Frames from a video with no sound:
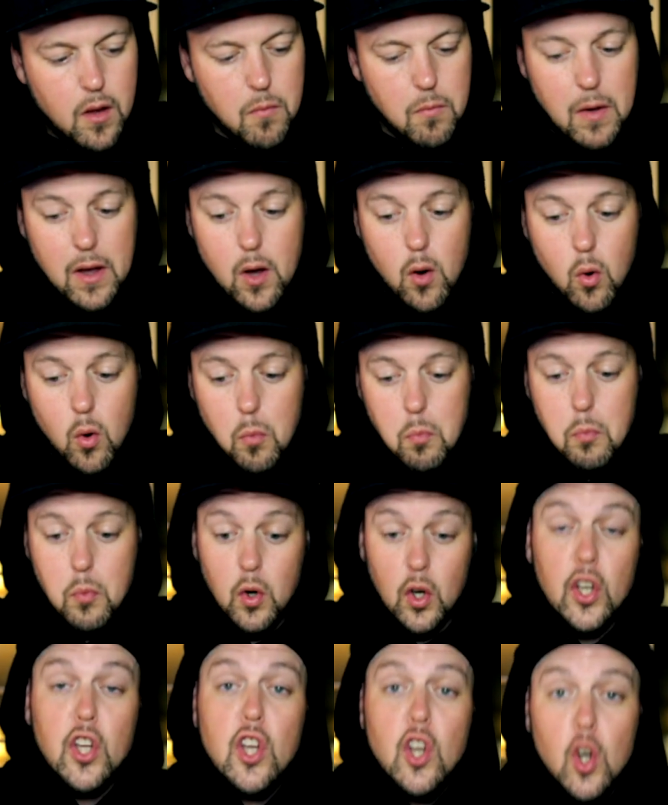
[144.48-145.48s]
my own
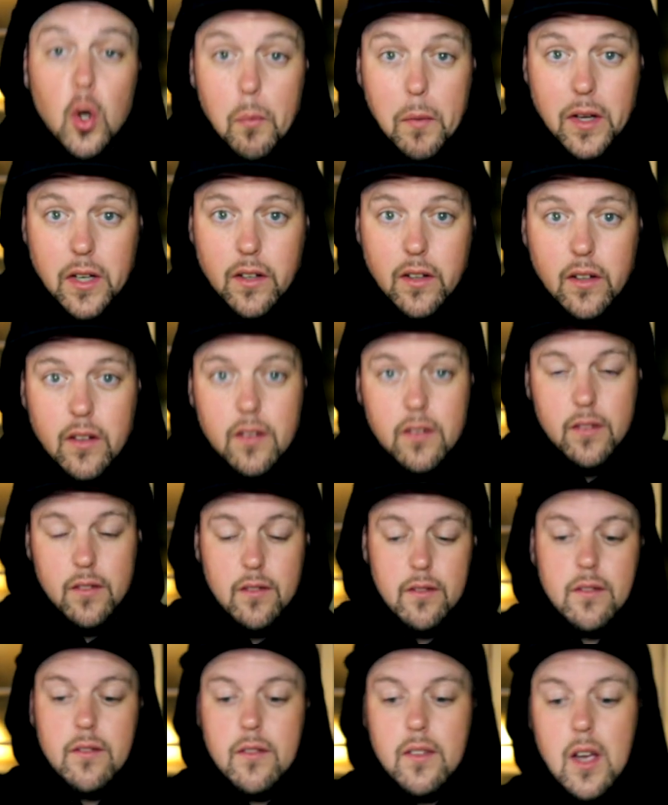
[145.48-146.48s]
procurement.
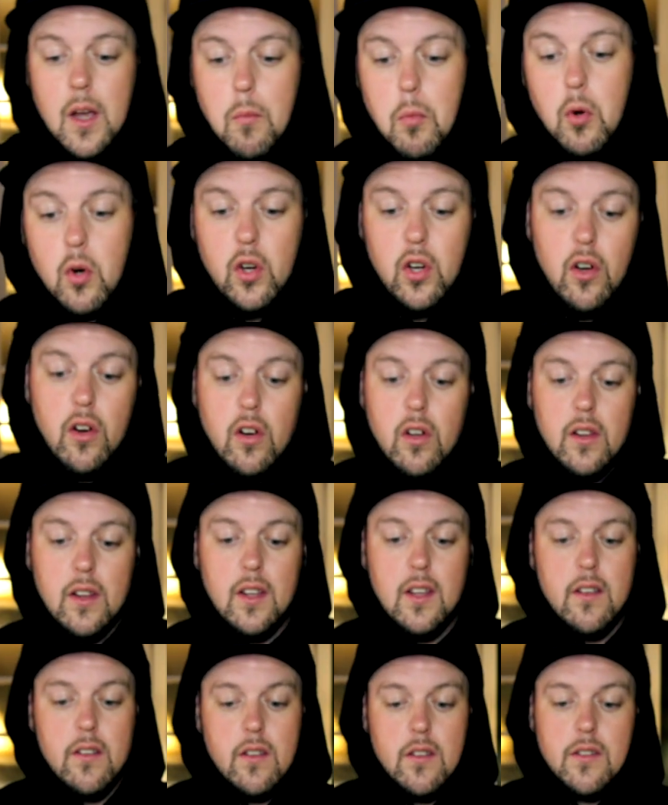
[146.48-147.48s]
I procured
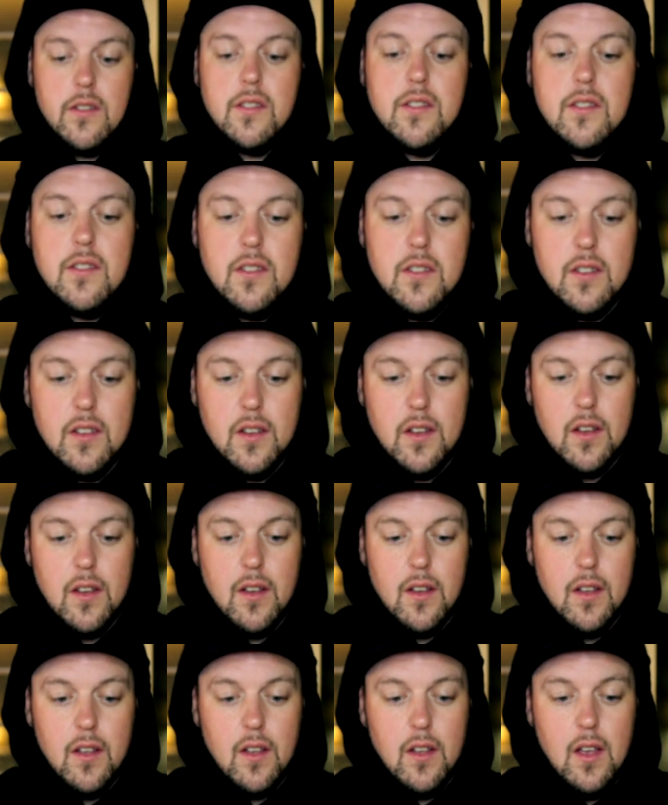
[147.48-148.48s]
these
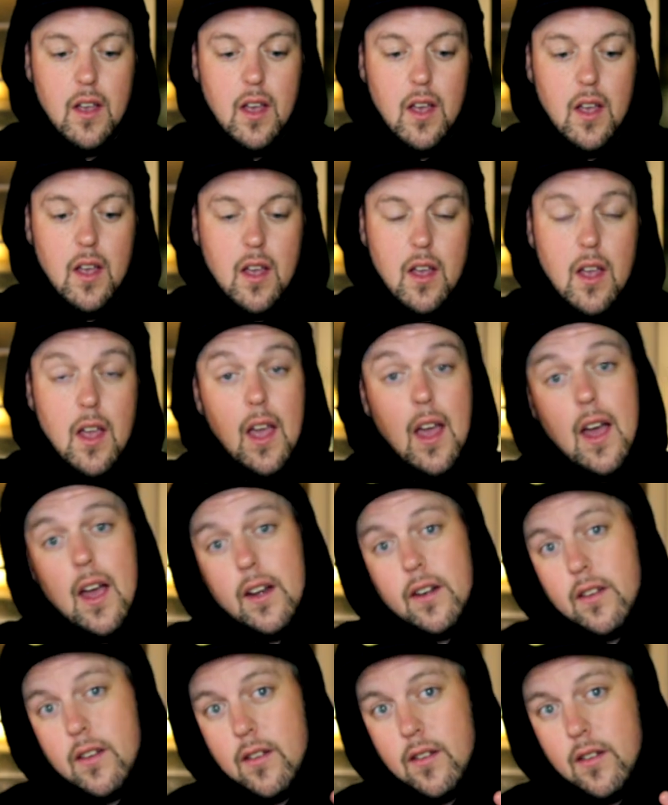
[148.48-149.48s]
uh,
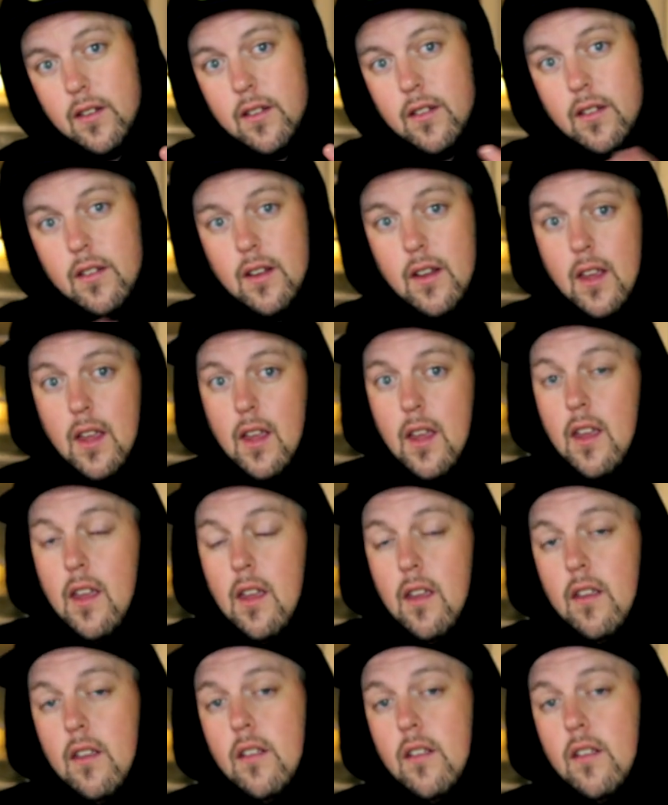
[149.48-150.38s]
at a